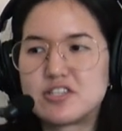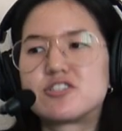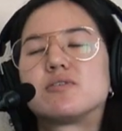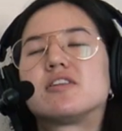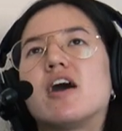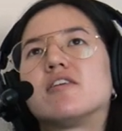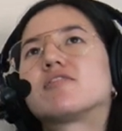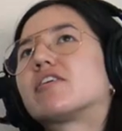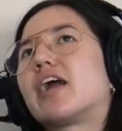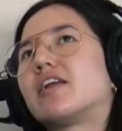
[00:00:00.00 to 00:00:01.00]
So a lot of
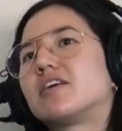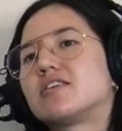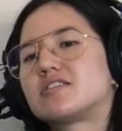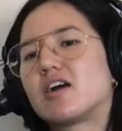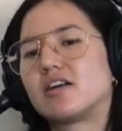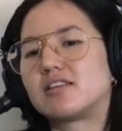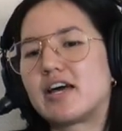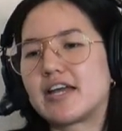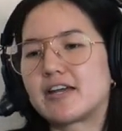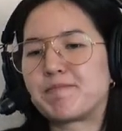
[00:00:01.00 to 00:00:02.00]
creators are
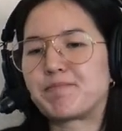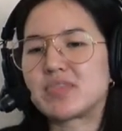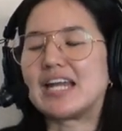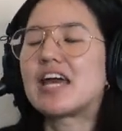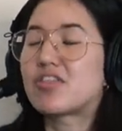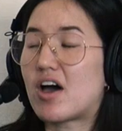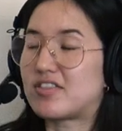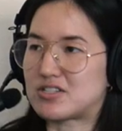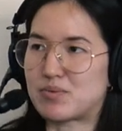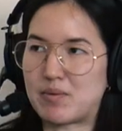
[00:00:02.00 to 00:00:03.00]
like, and I thought
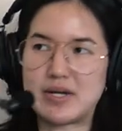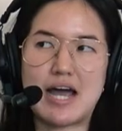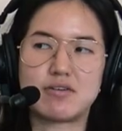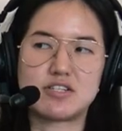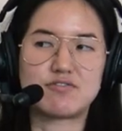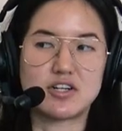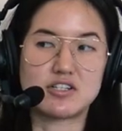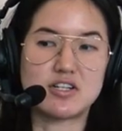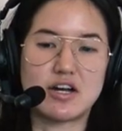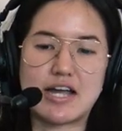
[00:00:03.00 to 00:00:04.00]
this way when I was
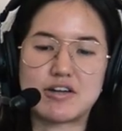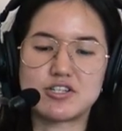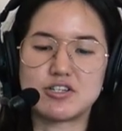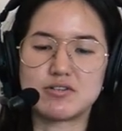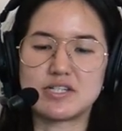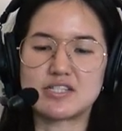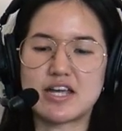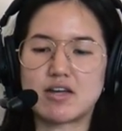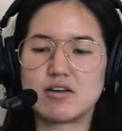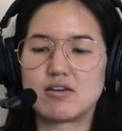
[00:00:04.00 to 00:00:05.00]
first starting out too, is
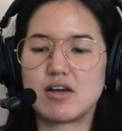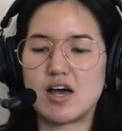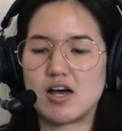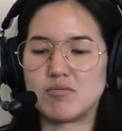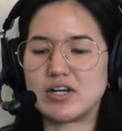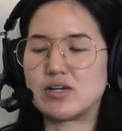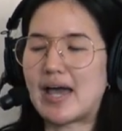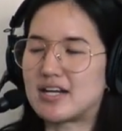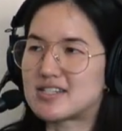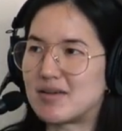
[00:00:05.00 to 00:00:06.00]
like um, when you
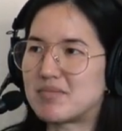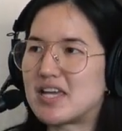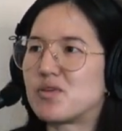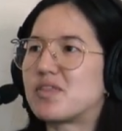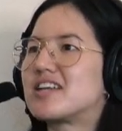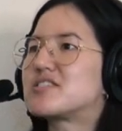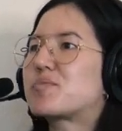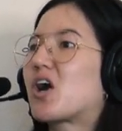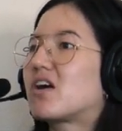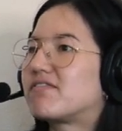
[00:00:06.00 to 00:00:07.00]
edit something, you think it's
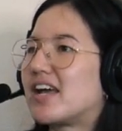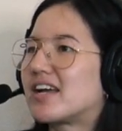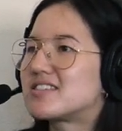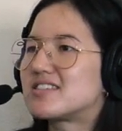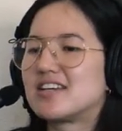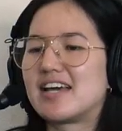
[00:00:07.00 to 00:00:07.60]
perfect